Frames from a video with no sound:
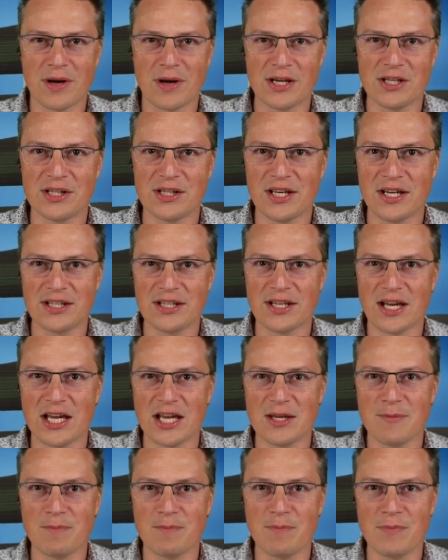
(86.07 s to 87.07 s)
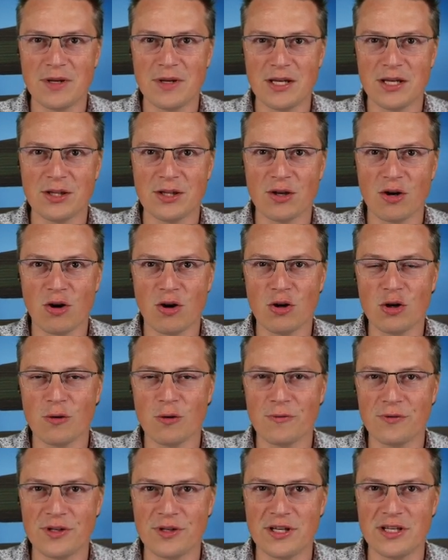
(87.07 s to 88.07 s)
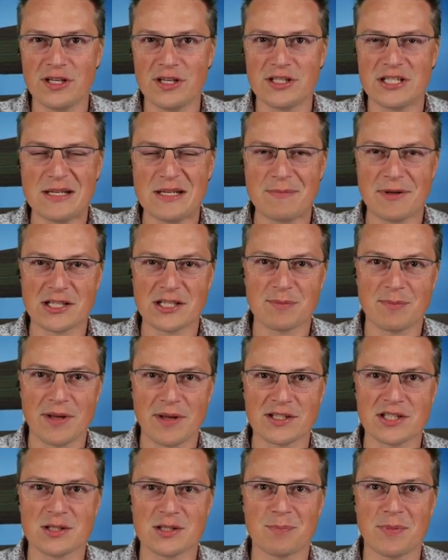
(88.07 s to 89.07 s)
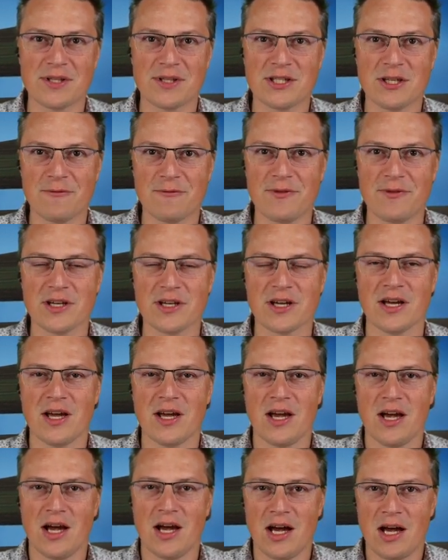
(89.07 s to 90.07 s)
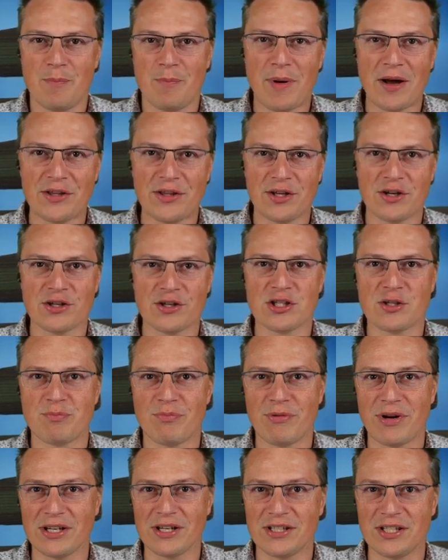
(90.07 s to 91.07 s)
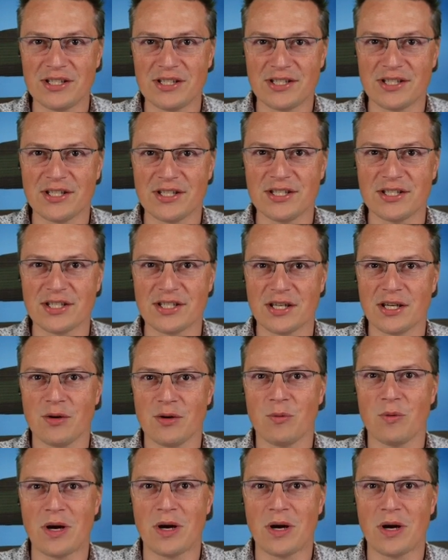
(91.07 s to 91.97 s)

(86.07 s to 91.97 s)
By that, I mean all of the C++ specific patterns, practices,